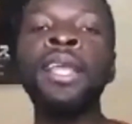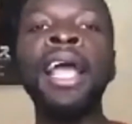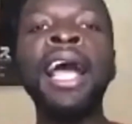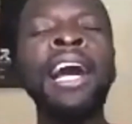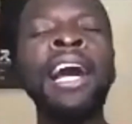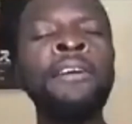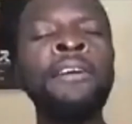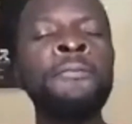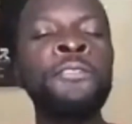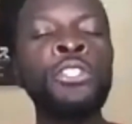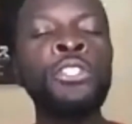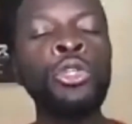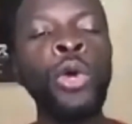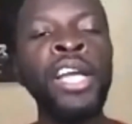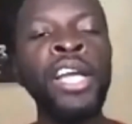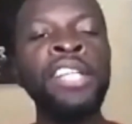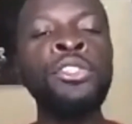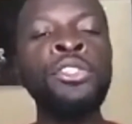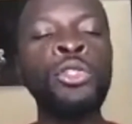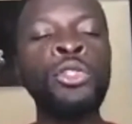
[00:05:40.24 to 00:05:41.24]
I've
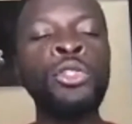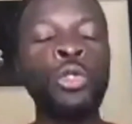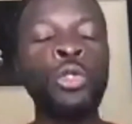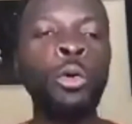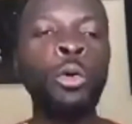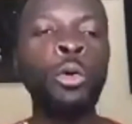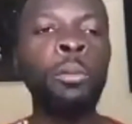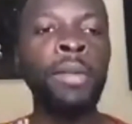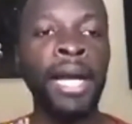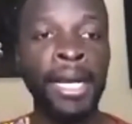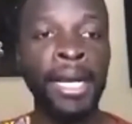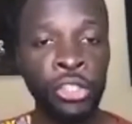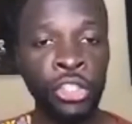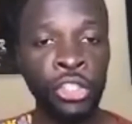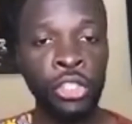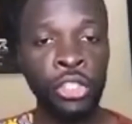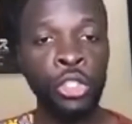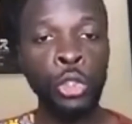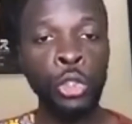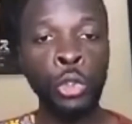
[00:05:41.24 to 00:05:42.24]
tried so
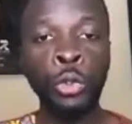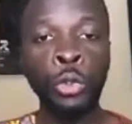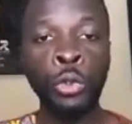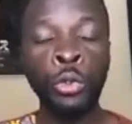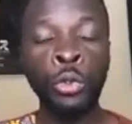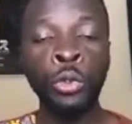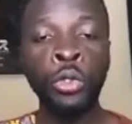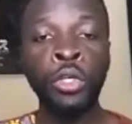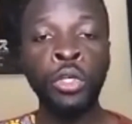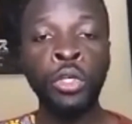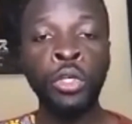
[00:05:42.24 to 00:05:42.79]
much to